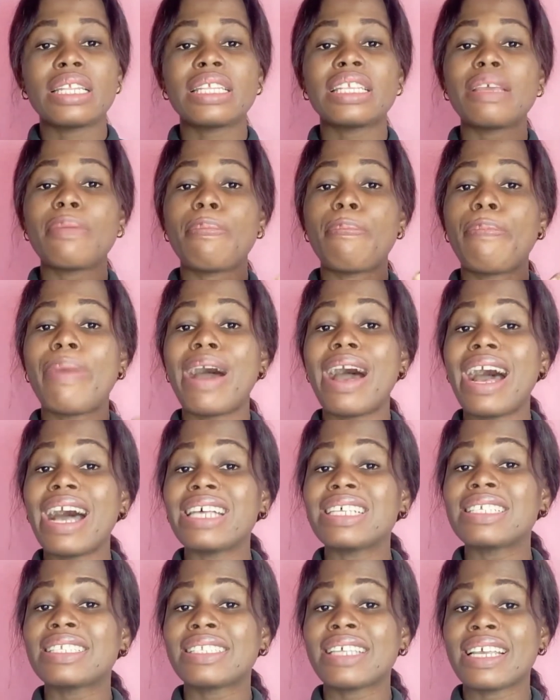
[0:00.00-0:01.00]
the
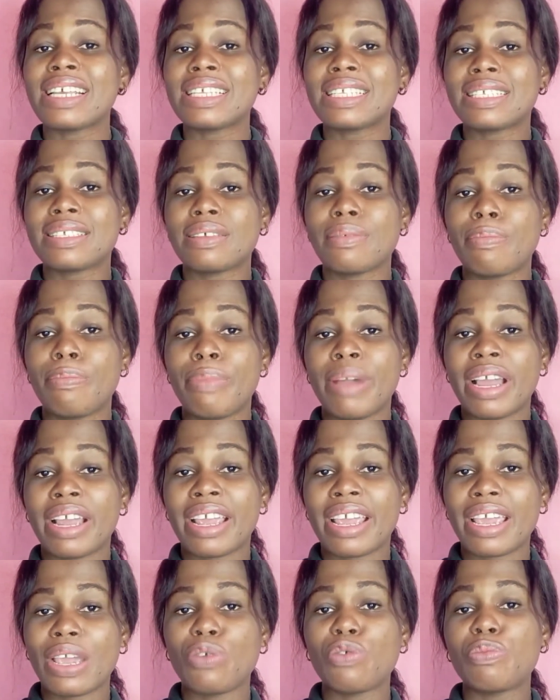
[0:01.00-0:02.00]
past tense
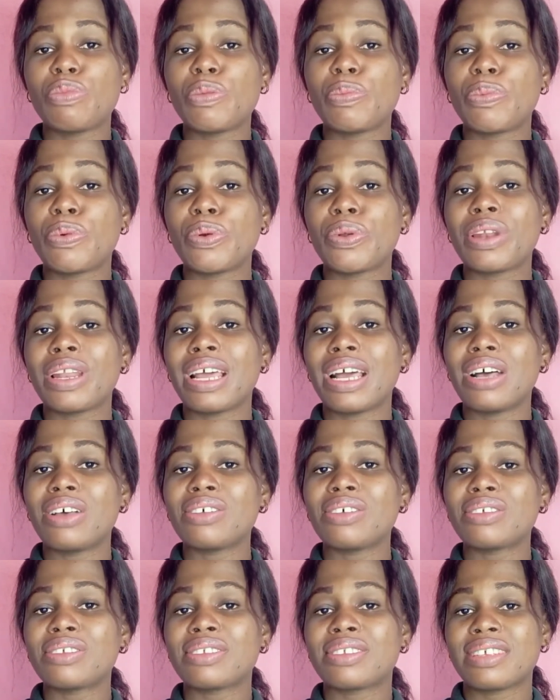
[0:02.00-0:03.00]
marker will be
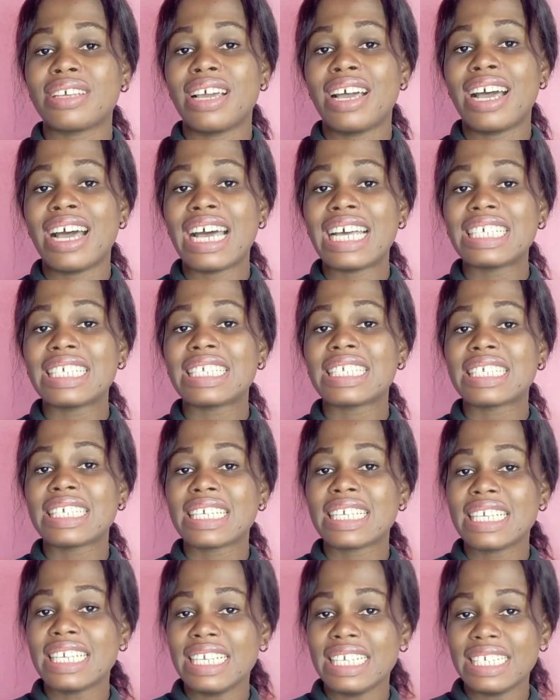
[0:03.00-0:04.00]
pronounced as
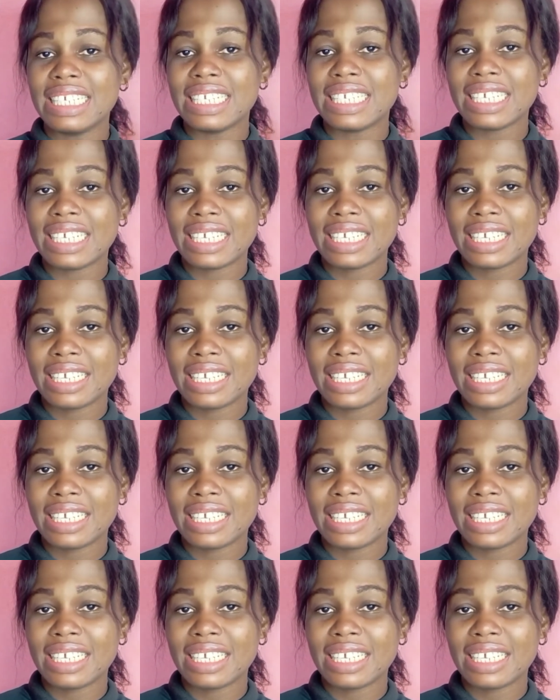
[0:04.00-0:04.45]
ED.